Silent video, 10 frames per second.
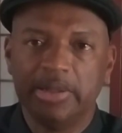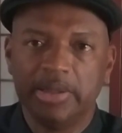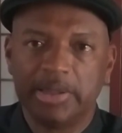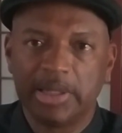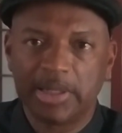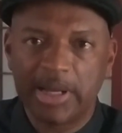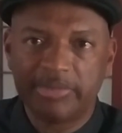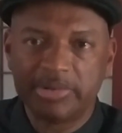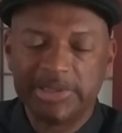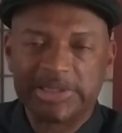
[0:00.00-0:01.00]
the
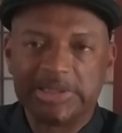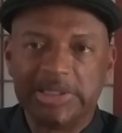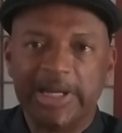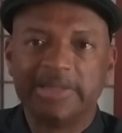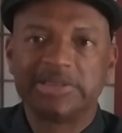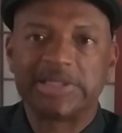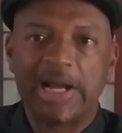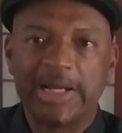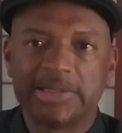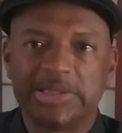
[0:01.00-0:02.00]
level of
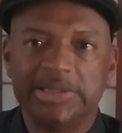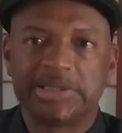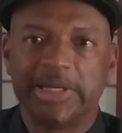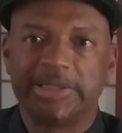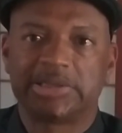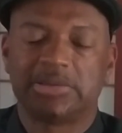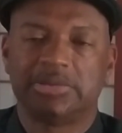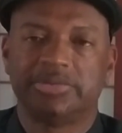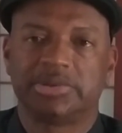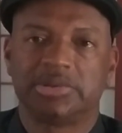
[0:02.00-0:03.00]
anxiety takes
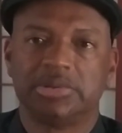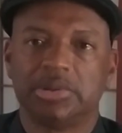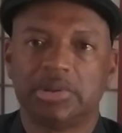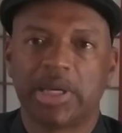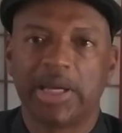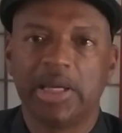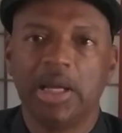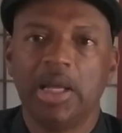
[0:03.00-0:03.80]
over, okay?